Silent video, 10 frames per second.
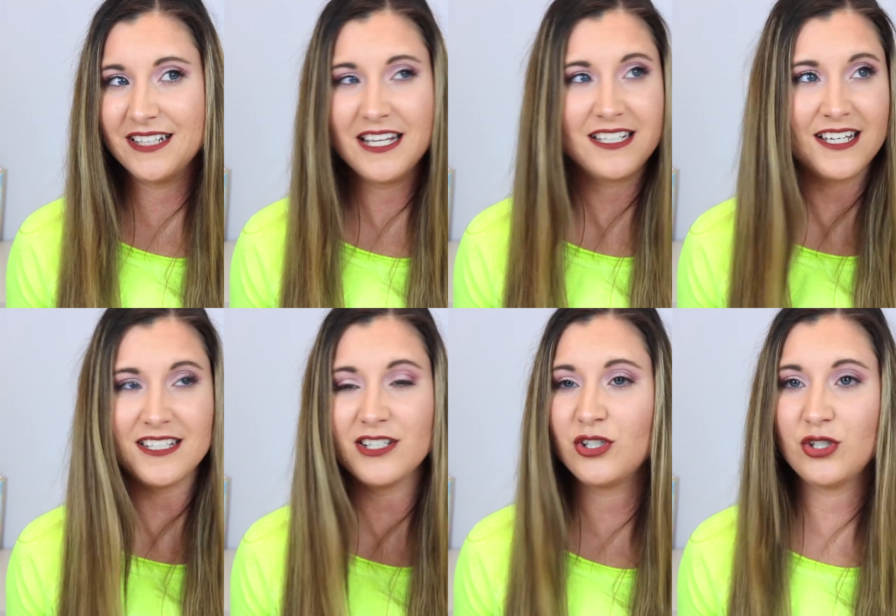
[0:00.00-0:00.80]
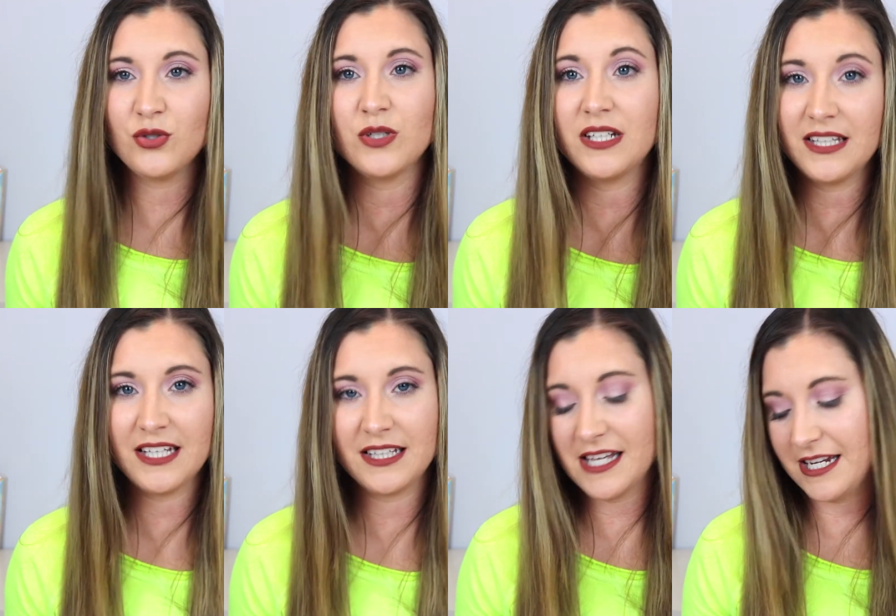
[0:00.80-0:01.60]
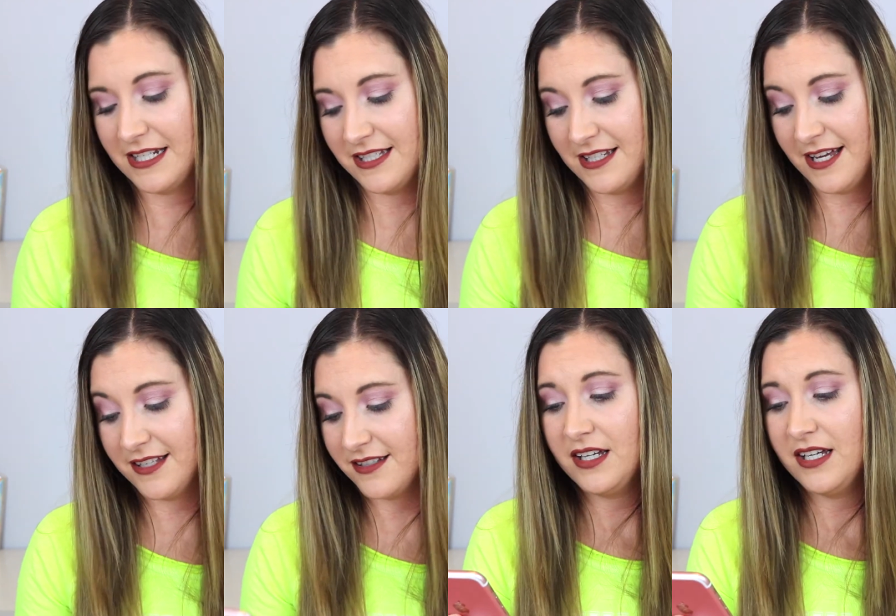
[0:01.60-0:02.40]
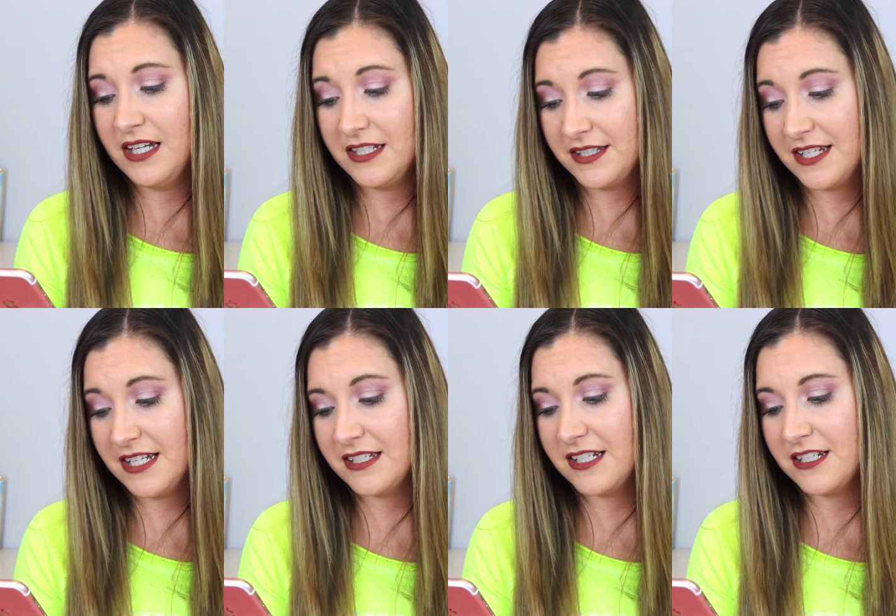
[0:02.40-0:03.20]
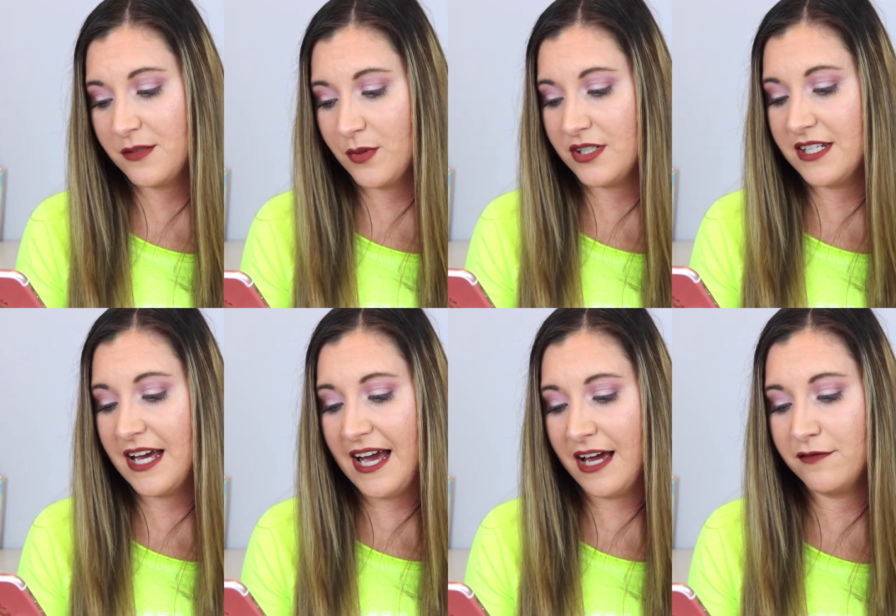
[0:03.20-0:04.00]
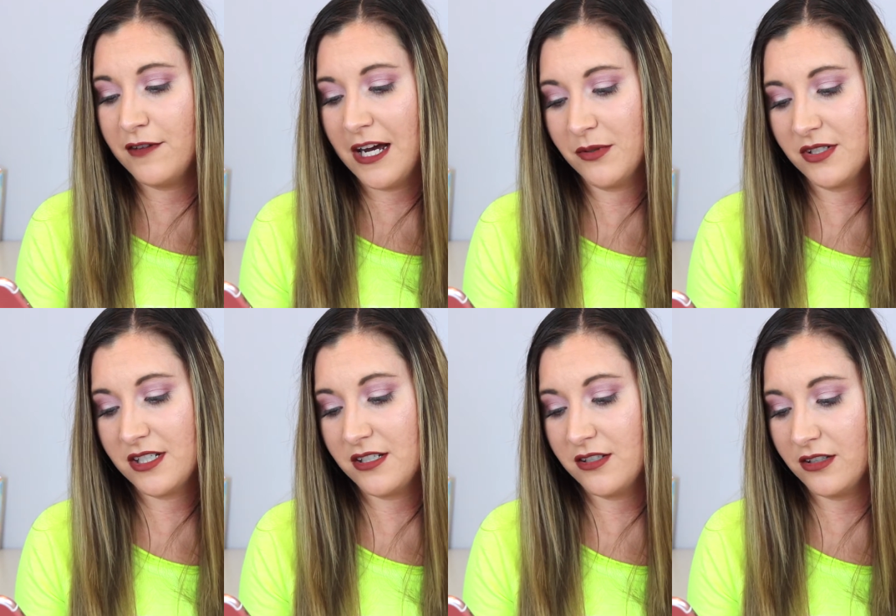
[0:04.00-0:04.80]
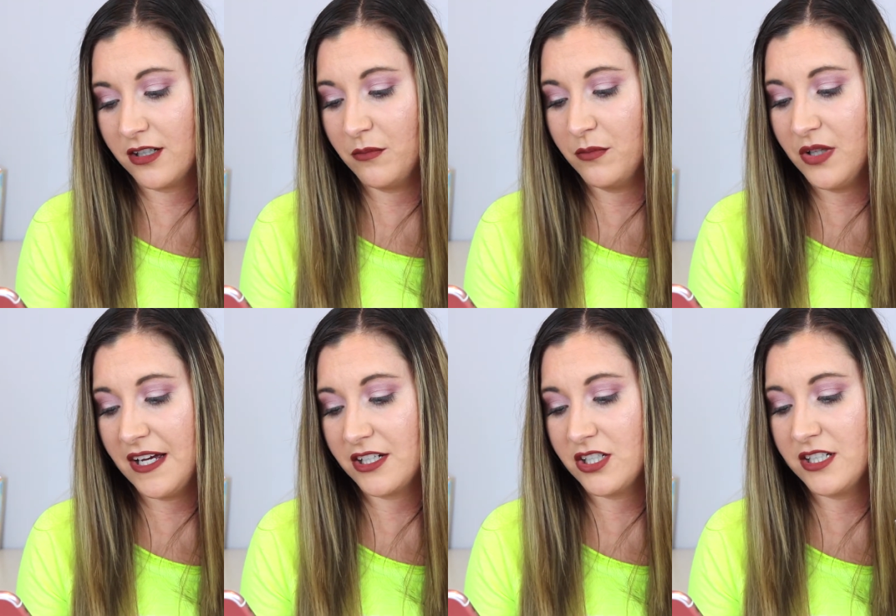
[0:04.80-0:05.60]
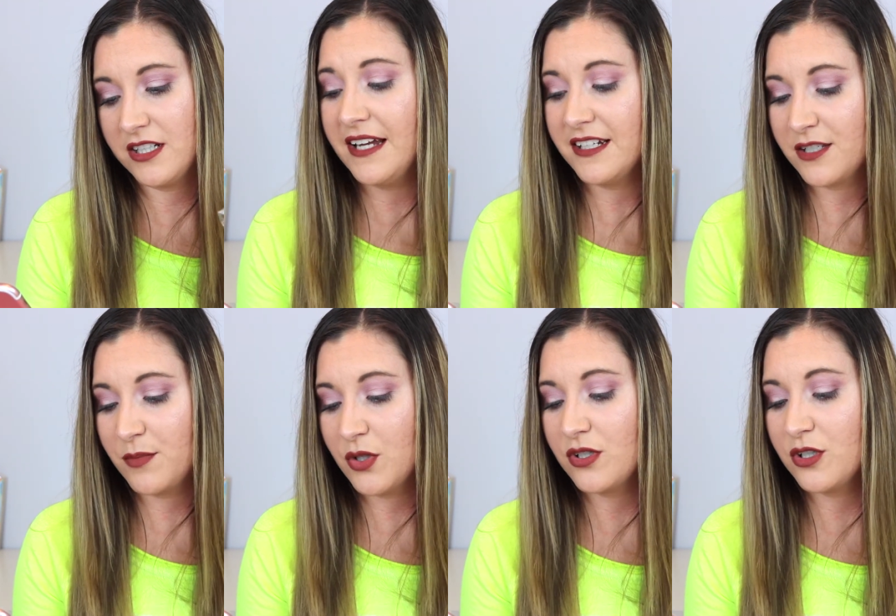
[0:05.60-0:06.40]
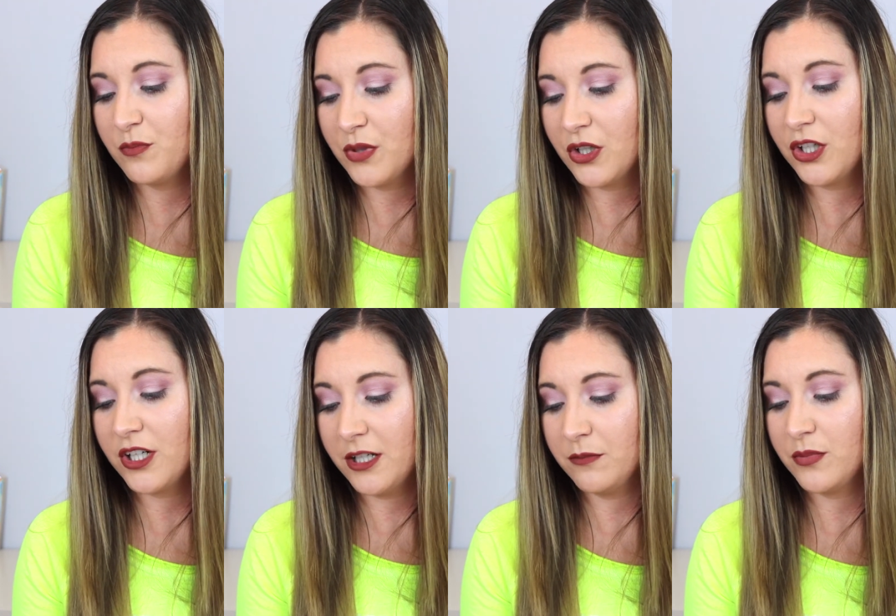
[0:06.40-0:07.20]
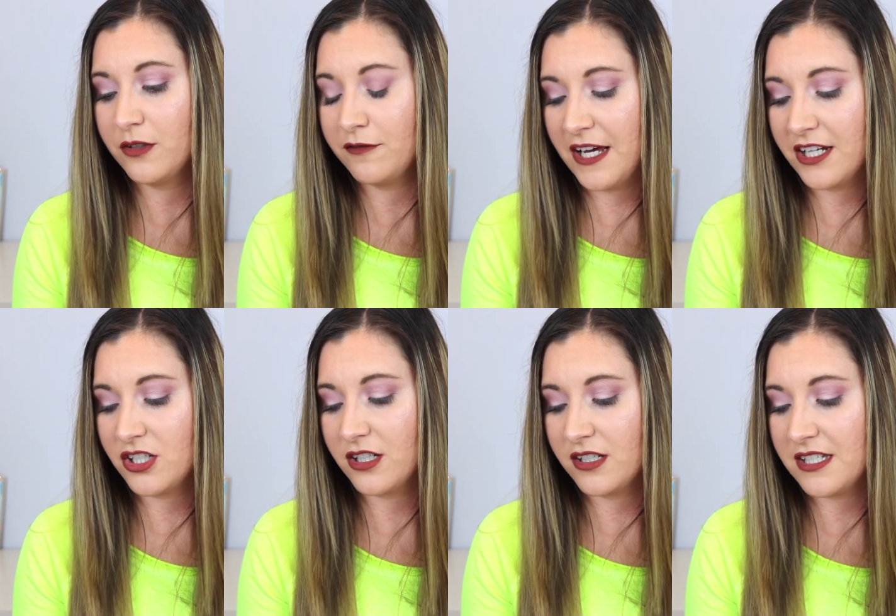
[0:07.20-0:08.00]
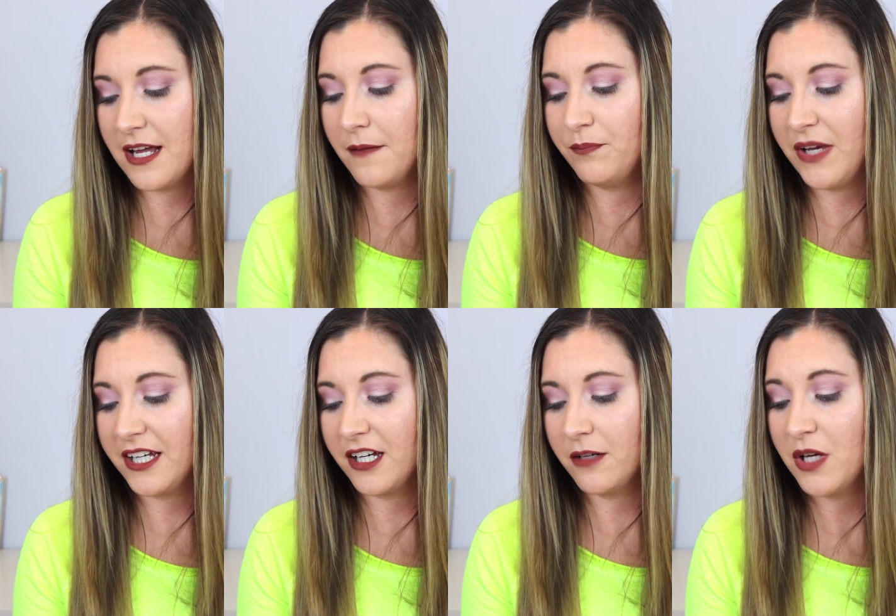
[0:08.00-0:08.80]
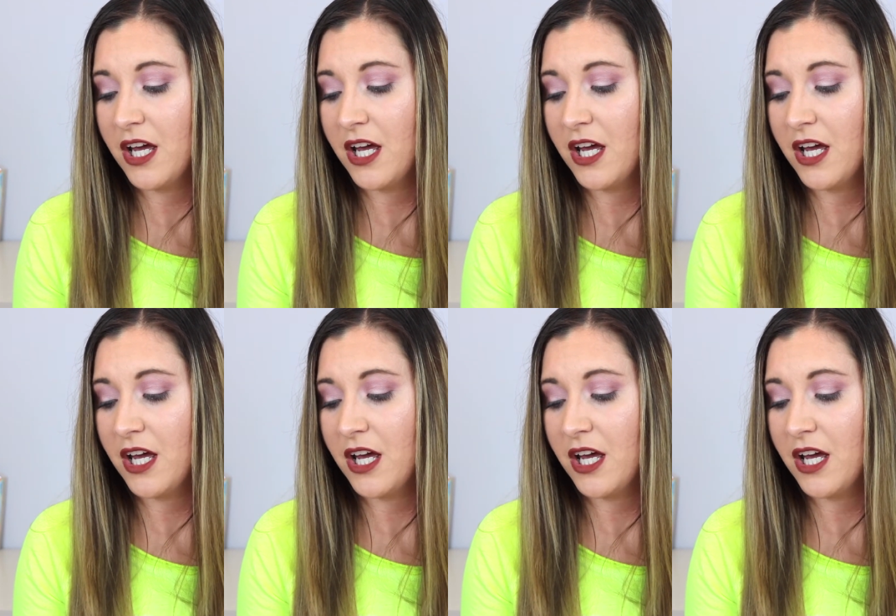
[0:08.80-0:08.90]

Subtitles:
it doesn't do anything that it says. It says that it's supposed to add vibrancy to the complexion, and it's supposed to blur imperfection set makeup